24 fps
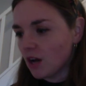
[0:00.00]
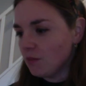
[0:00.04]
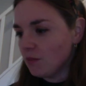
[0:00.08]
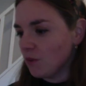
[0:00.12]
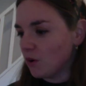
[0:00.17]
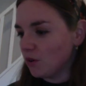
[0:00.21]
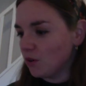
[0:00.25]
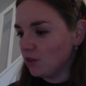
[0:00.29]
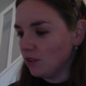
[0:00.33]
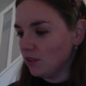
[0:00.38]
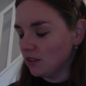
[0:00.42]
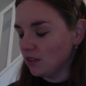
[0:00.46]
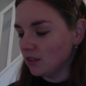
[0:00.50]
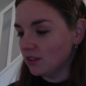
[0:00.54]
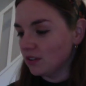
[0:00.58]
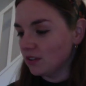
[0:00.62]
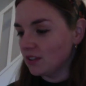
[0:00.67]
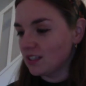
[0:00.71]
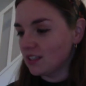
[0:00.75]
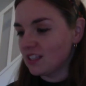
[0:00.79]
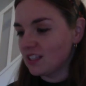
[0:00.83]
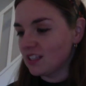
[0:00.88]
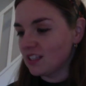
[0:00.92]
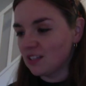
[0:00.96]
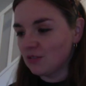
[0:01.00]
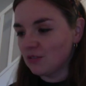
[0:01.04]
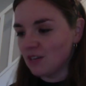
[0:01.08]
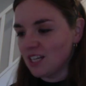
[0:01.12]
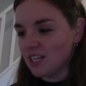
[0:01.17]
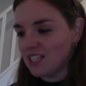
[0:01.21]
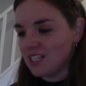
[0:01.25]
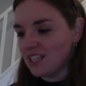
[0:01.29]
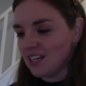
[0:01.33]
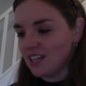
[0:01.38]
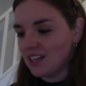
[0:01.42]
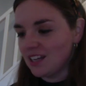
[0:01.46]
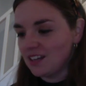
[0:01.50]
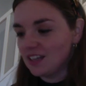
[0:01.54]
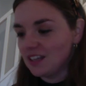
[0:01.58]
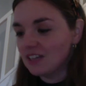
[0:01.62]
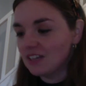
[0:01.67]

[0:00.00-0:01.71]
on, said Rezia.